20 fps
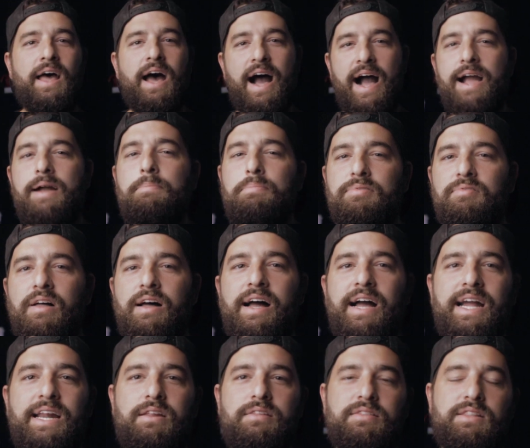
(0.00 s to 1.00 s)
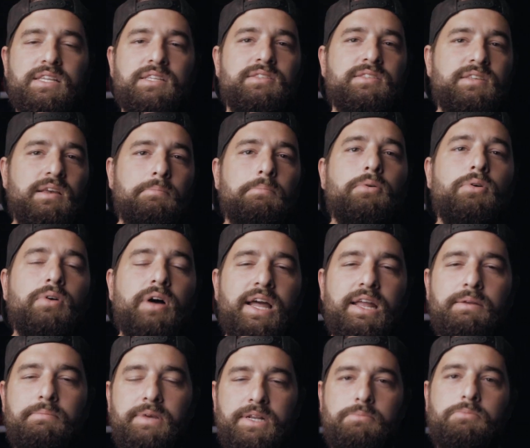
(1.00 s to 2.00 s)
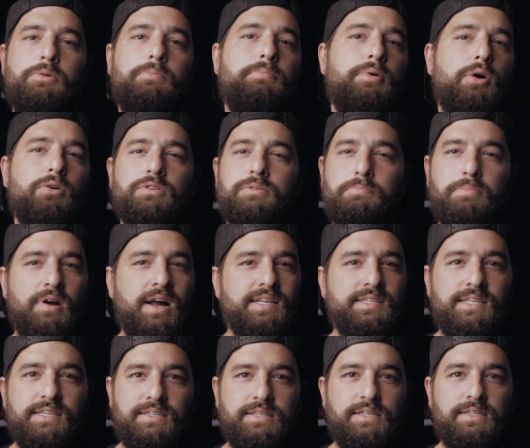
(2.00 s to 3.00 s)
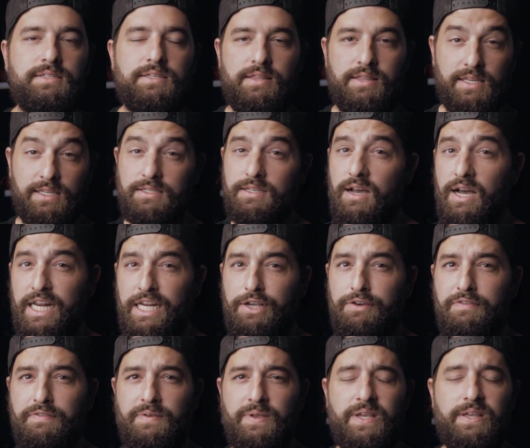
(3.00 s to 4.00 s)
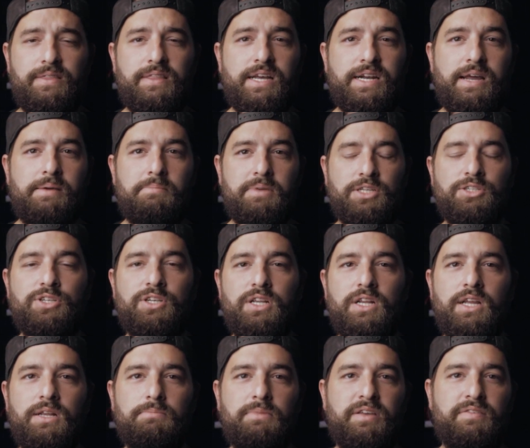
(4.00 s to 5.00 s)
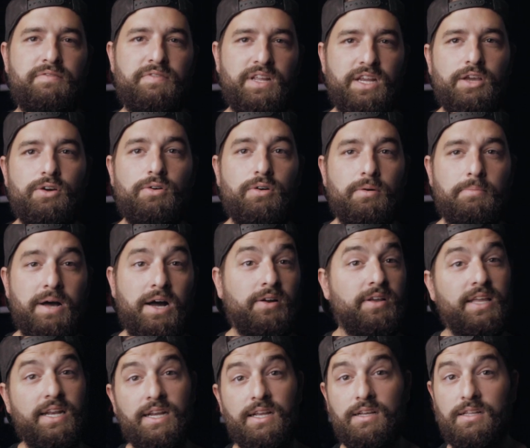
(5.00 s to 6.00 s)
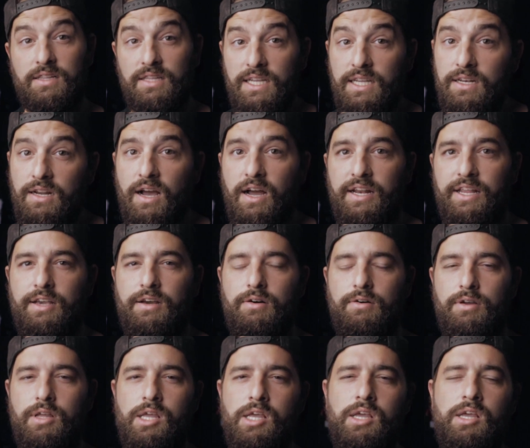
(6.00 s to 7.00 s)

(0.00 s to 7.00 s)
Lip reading: I applied the simple and minimal post-processing to this audio feed that I mentioned in my video about getting clean audio,